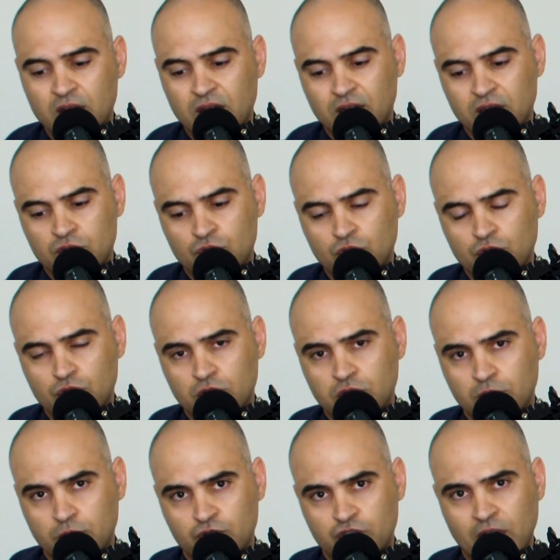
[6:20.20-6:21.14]
And it's not
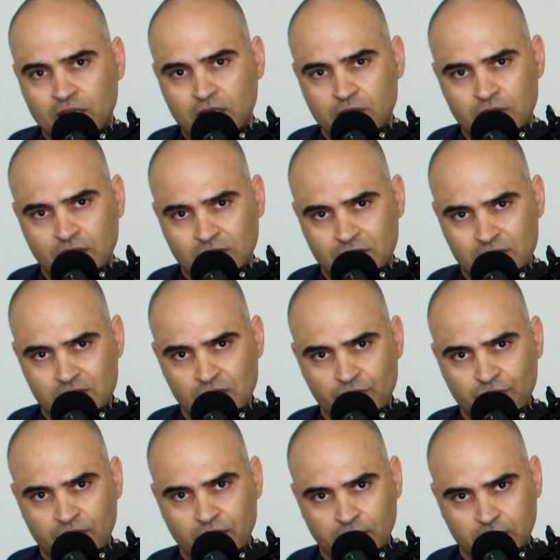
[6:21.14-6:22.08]
an objective that is
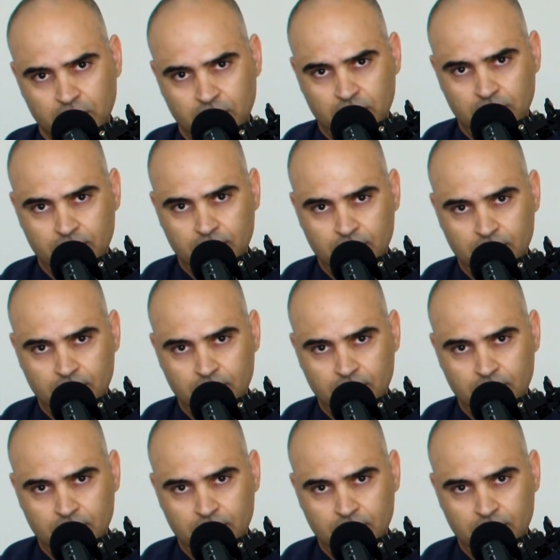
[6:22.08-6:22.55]
defined